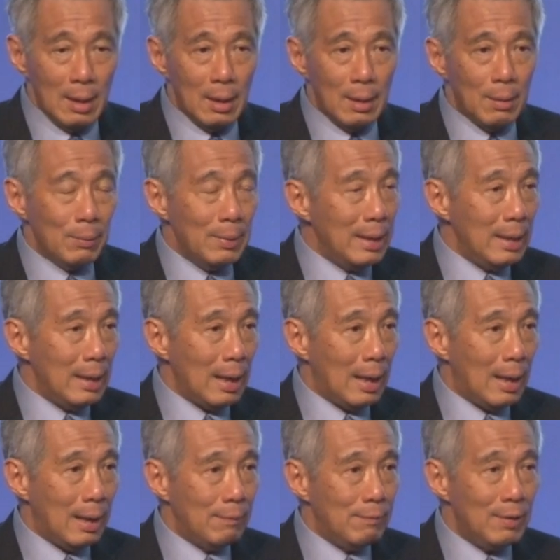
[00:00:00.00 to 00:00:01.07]
Uh, we
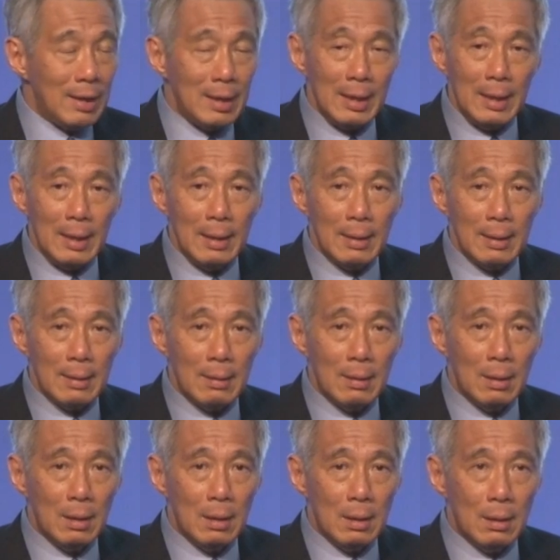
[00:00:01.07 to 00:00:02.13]
are very
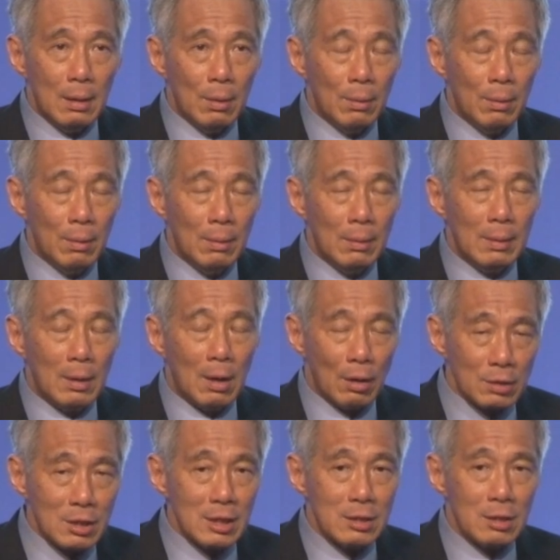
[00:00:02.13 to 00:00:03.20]

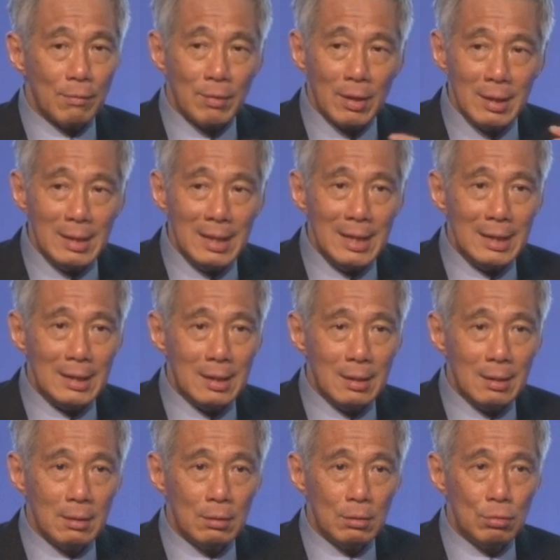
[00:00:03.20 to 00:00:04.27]
conscious of the need
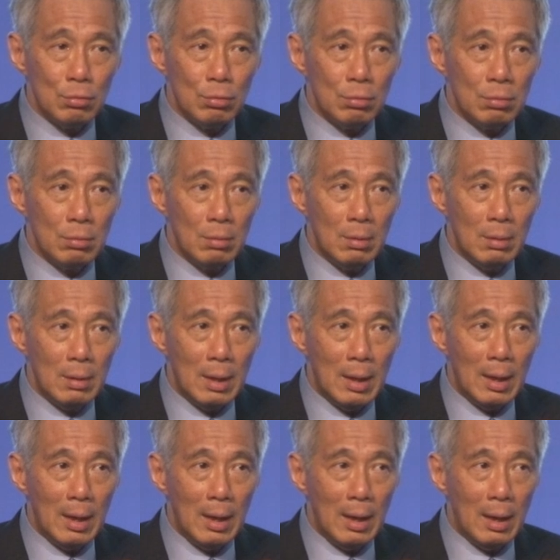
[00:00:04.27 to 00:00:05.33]
to
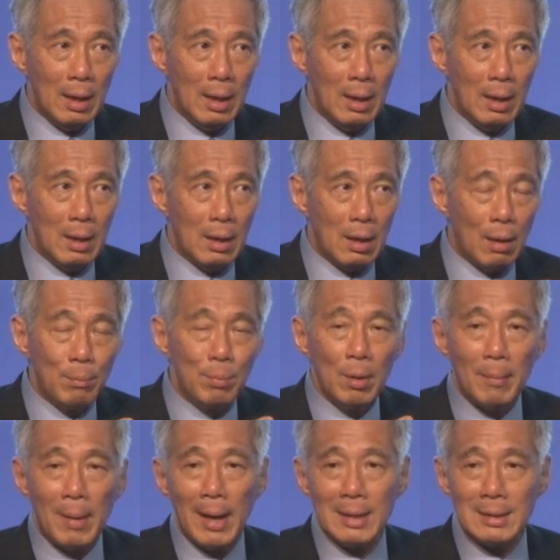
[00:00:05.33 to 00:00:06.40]

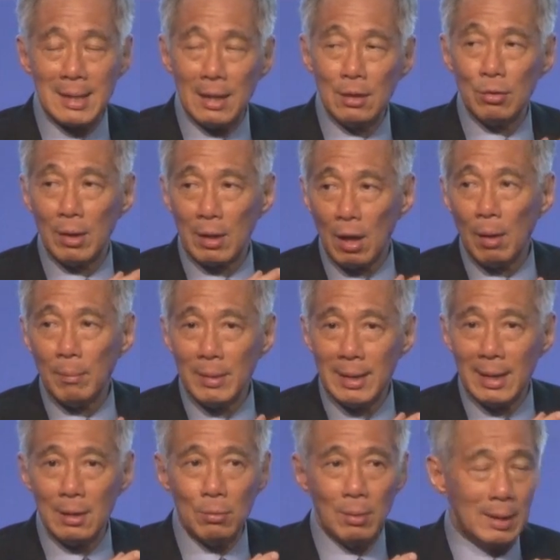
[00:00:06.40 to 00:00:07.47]
compromise and to
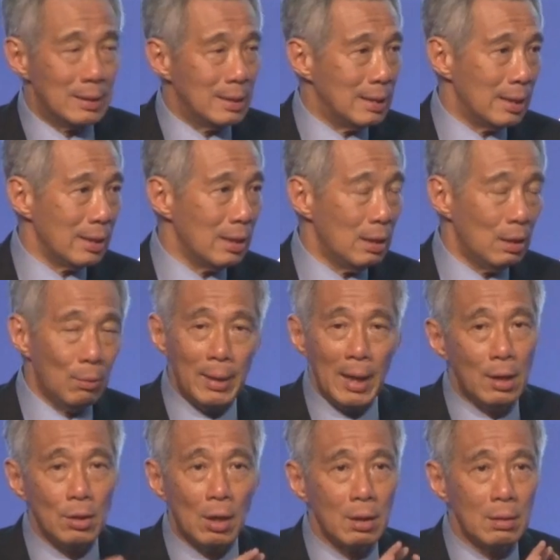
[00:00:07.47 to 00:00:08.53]
accommodate one another. We
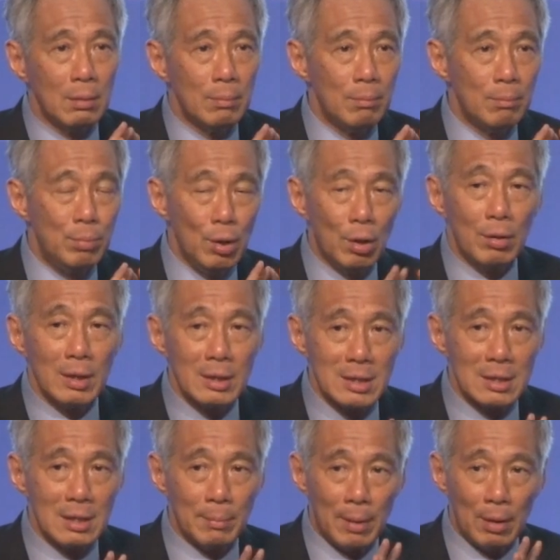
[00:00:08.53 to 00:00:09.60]
are not
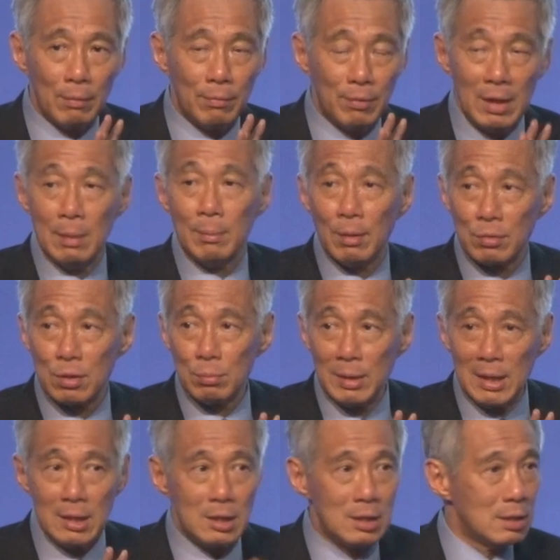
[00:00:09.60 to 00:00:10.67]
purists about freedom of
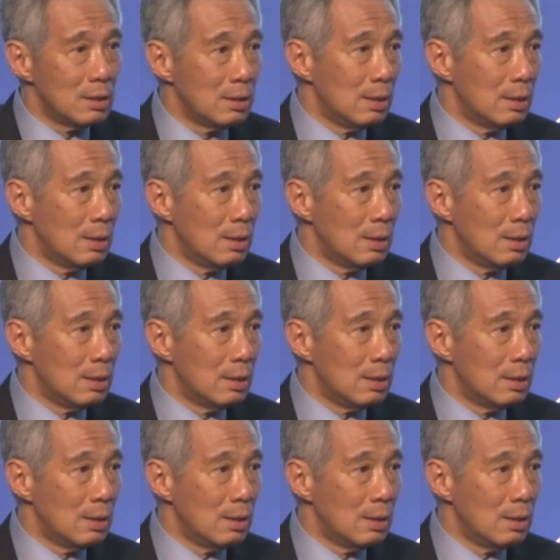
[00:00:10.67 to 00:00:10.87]
speech.